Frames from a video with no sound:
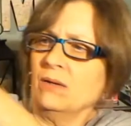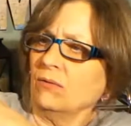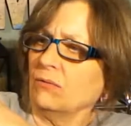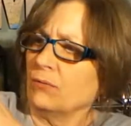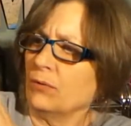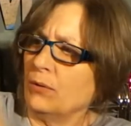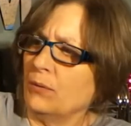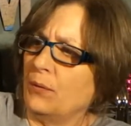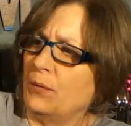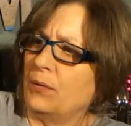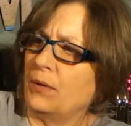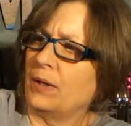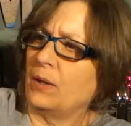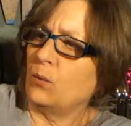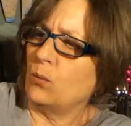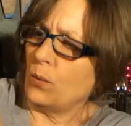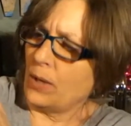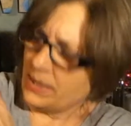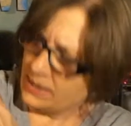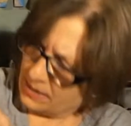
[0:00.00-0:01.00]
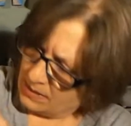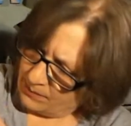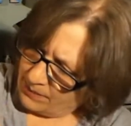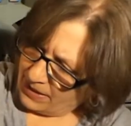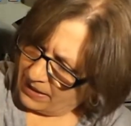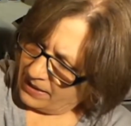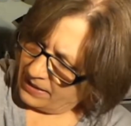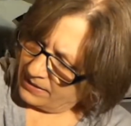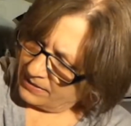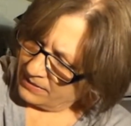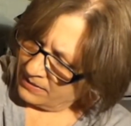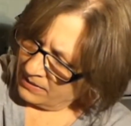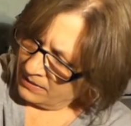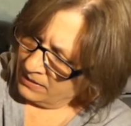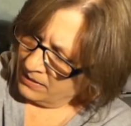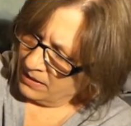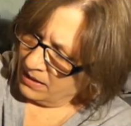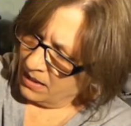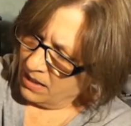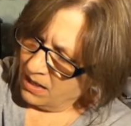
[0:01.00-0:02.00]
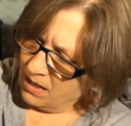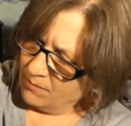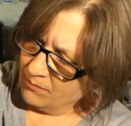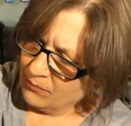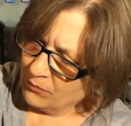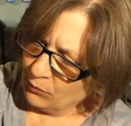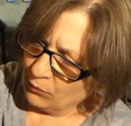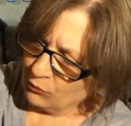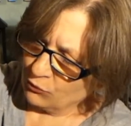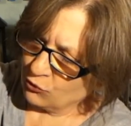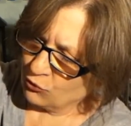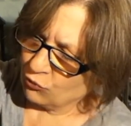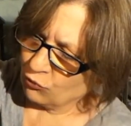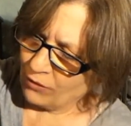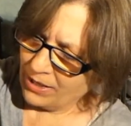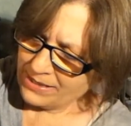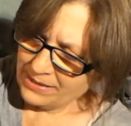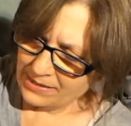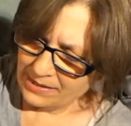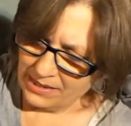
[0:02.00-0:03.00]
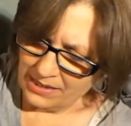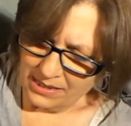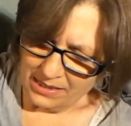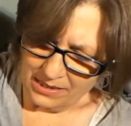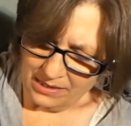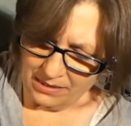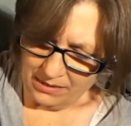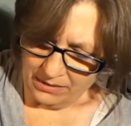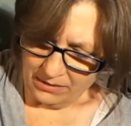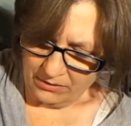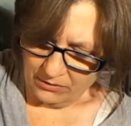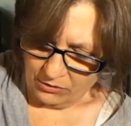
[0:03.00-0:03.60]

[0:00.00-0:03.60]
real thick waistband. Um, they're dressy,